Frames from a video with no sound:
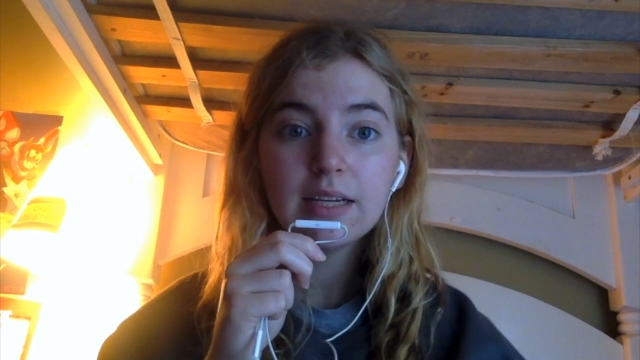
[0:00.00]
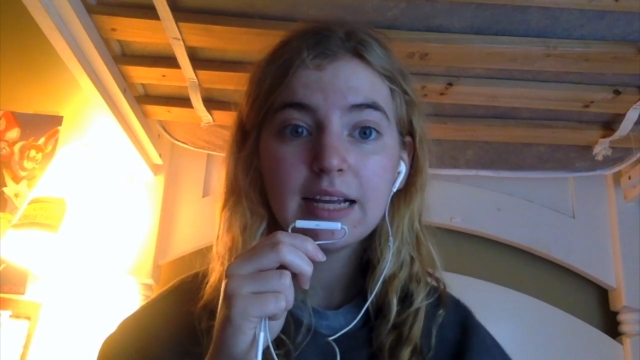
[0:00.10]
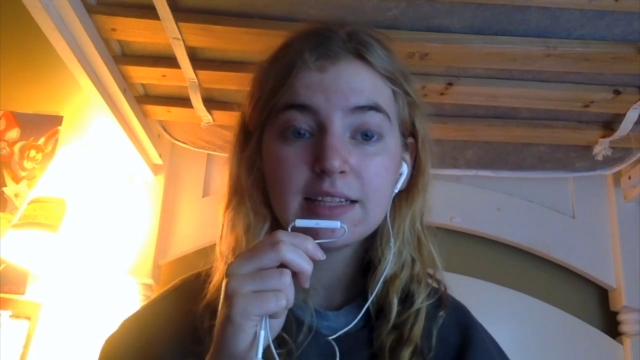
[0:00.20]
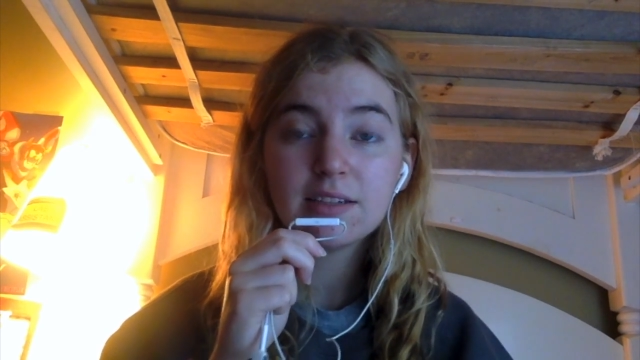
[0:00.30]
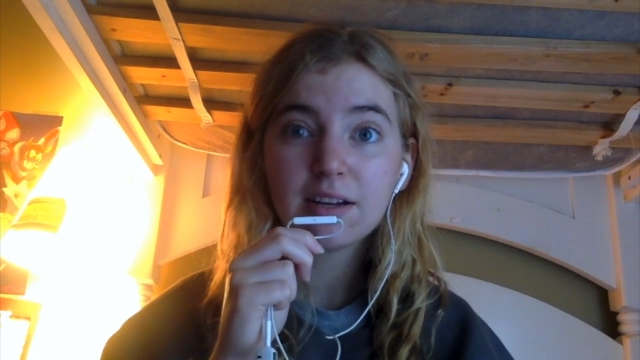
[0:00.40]

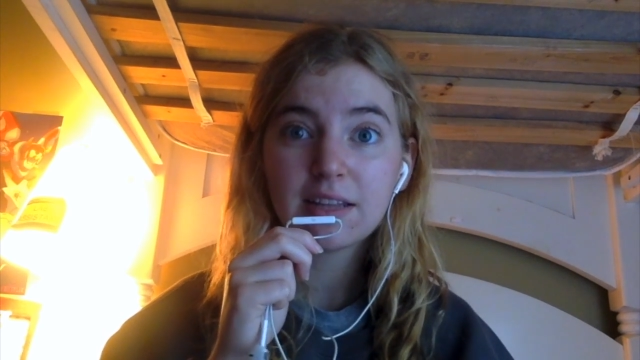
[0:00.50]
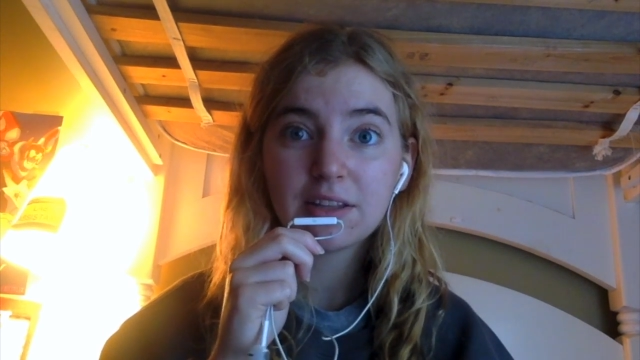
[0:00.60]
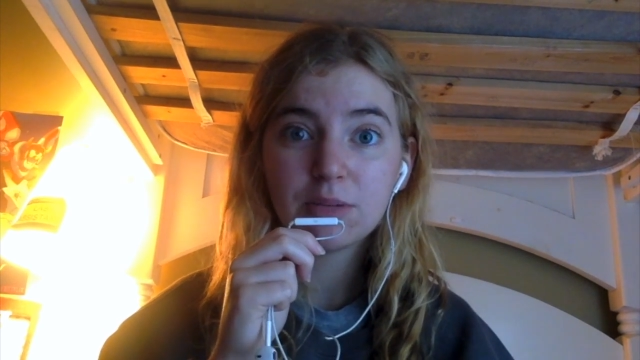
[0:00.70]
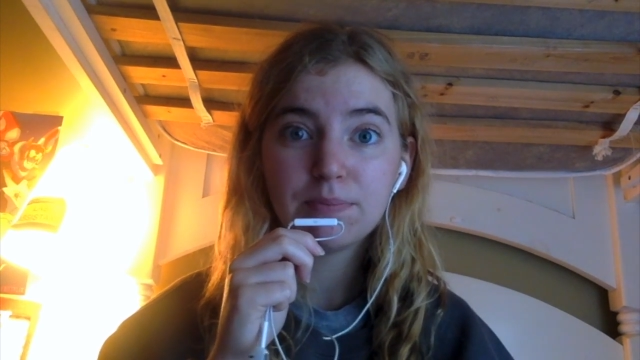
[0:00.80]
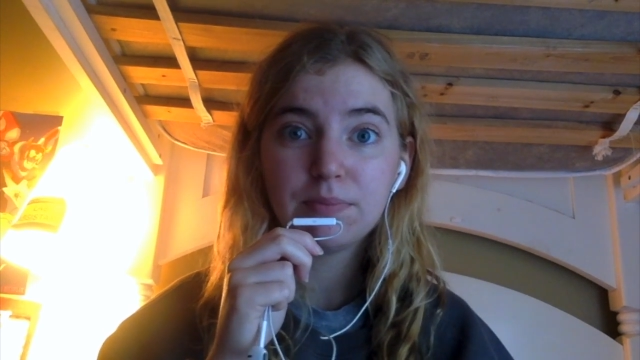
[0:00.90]
It's not that
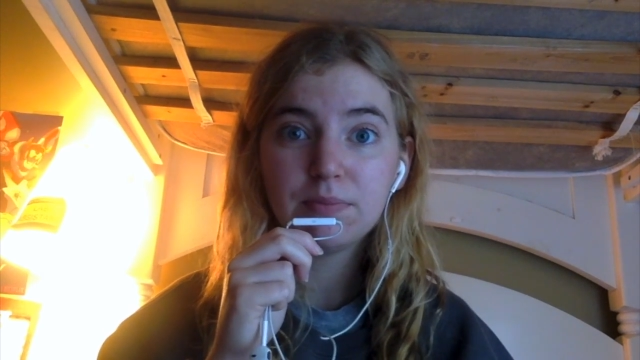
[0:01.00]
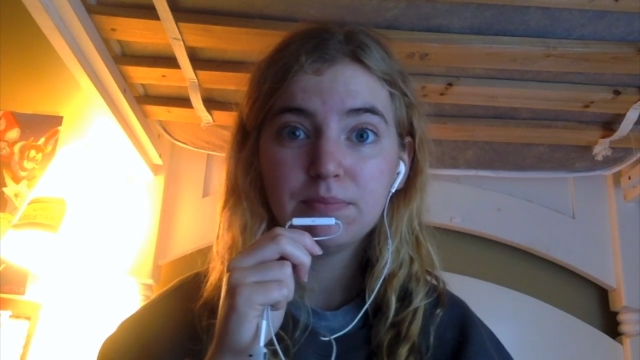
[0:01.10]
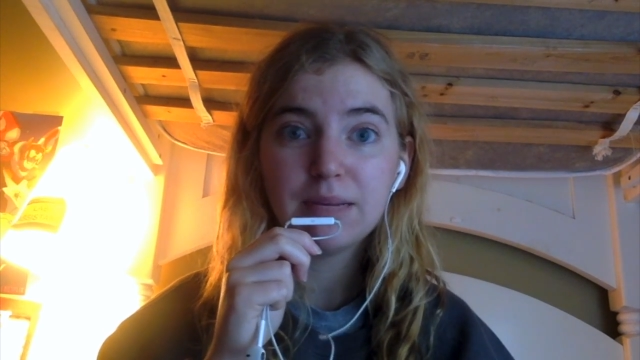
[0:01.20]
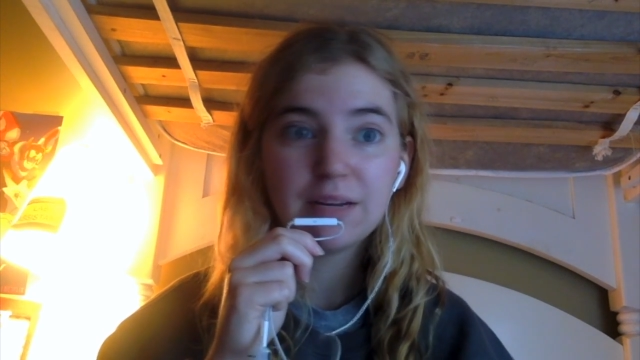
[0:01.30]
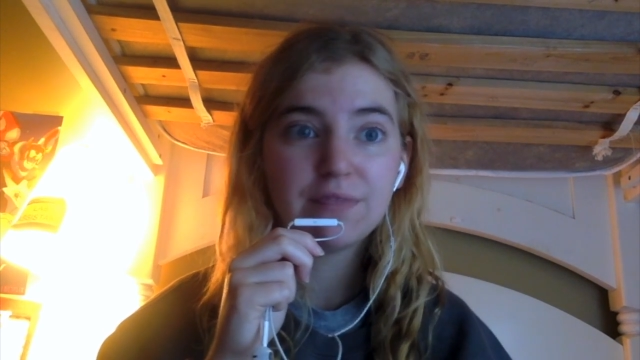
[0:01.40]
they're
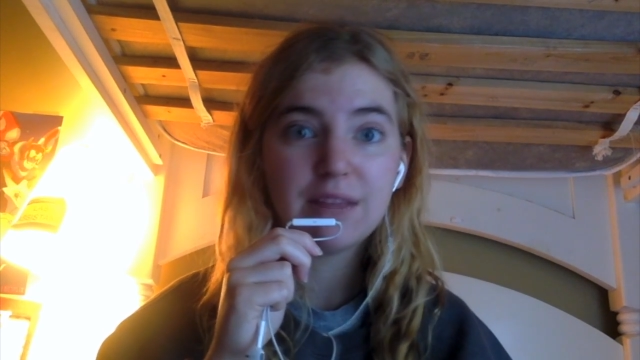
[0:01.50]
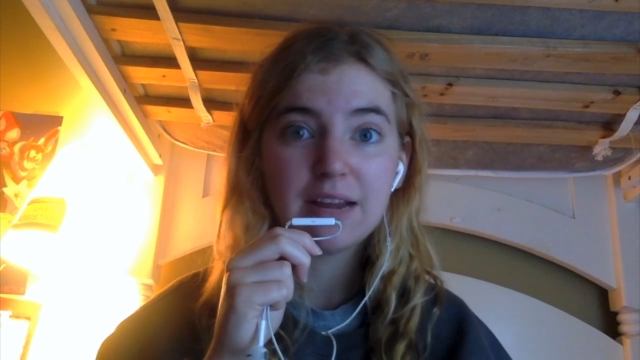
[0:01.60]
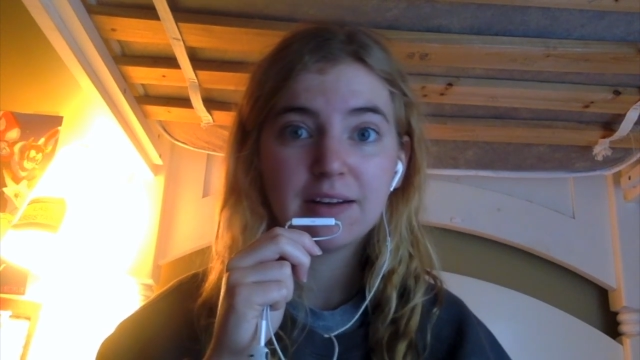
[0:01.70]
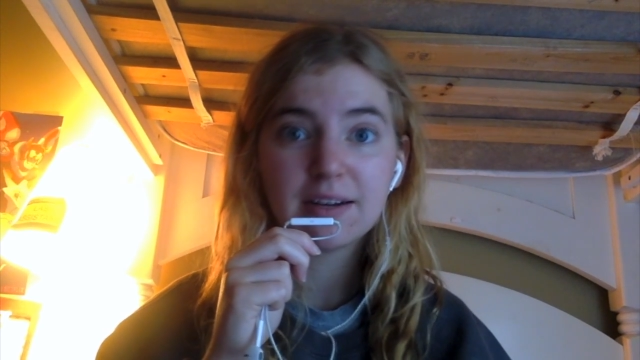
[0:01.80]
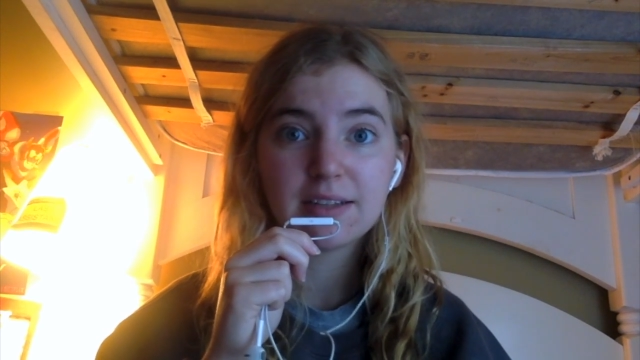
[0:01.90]
being
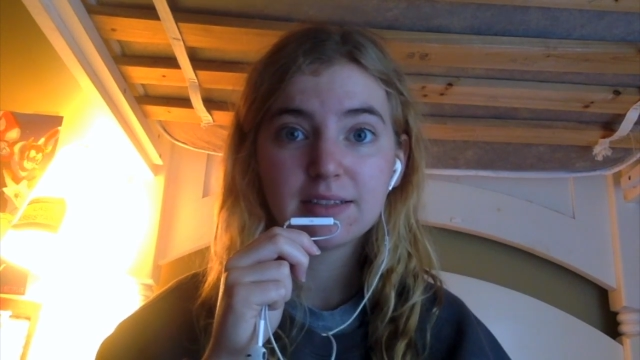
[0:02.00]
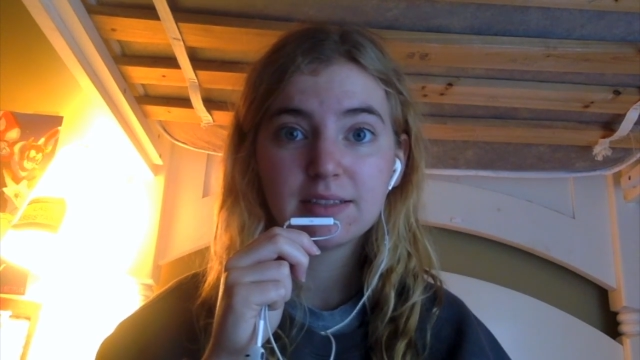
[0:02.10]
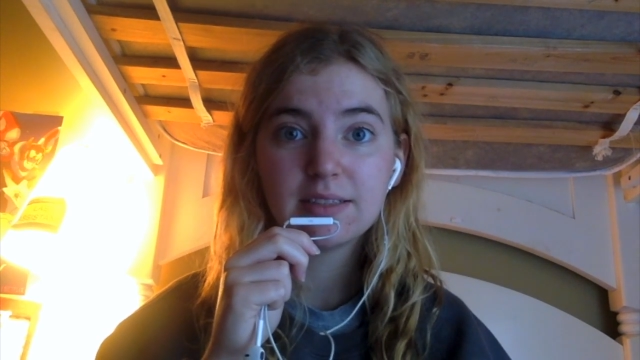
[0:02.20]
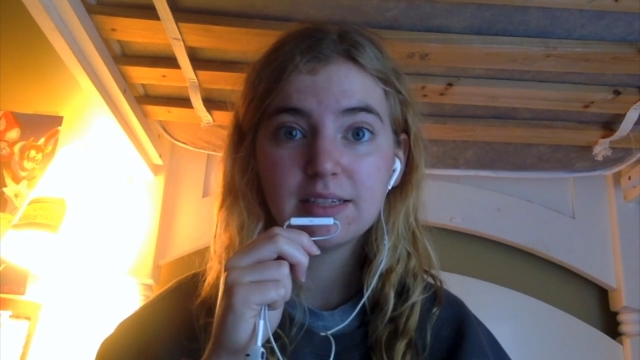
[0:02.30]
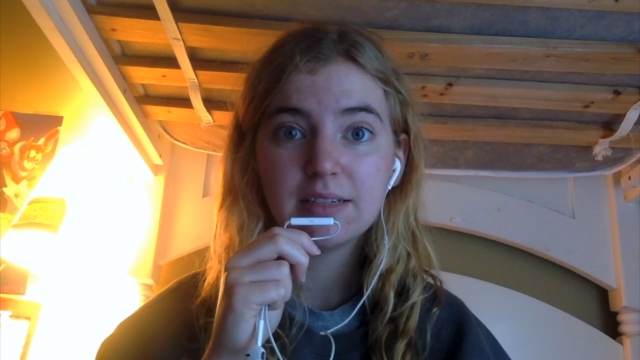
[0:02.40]
fake nice,
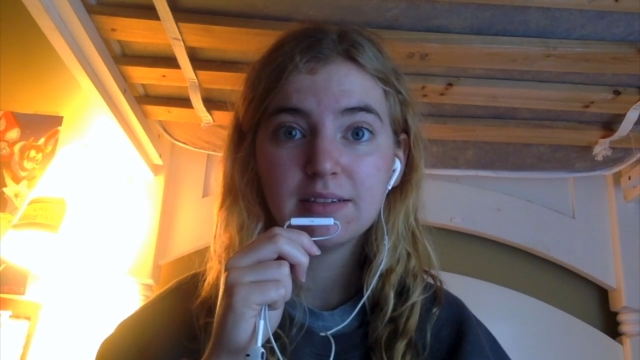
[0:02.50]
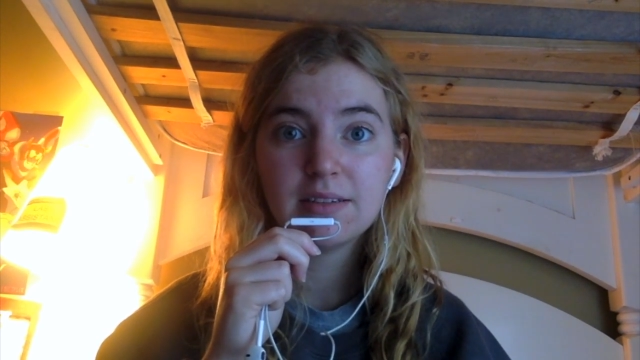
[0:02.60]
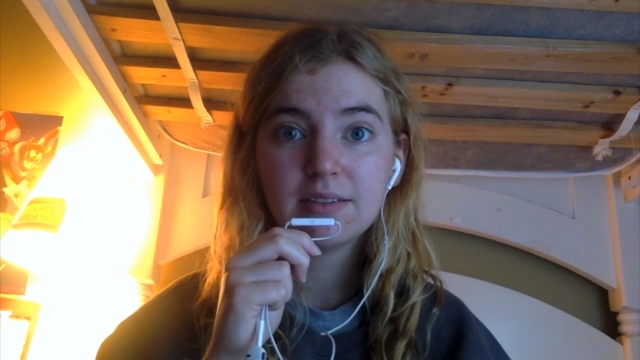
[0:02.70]
because then